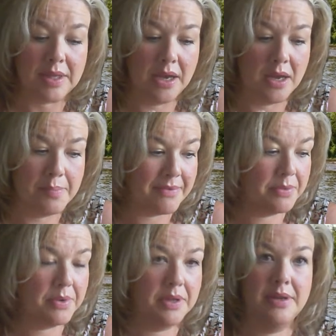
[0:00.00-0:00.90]

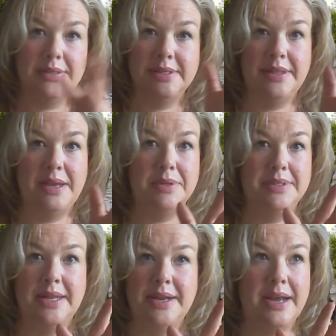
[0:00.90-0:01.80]
Everyone that said they
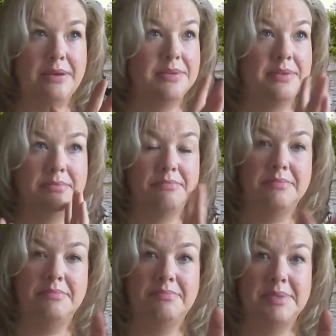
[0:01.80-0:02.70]
would send it out,
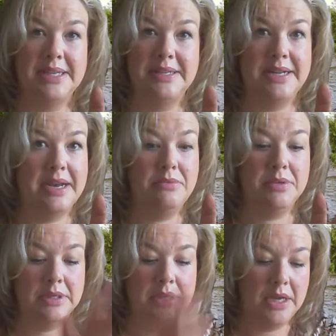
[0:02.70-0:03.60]
sent it
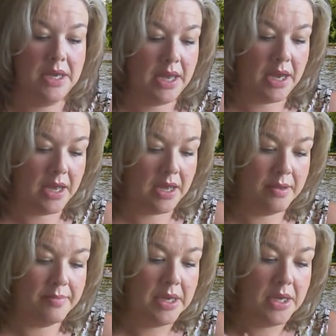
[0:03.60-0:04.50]
out.
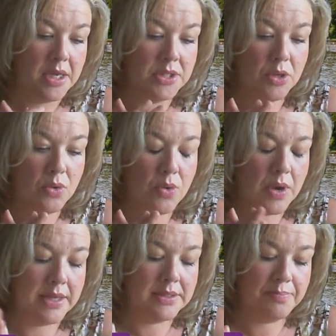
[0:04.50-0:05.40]

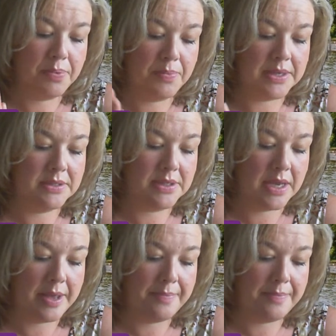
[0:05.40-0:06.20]
So what am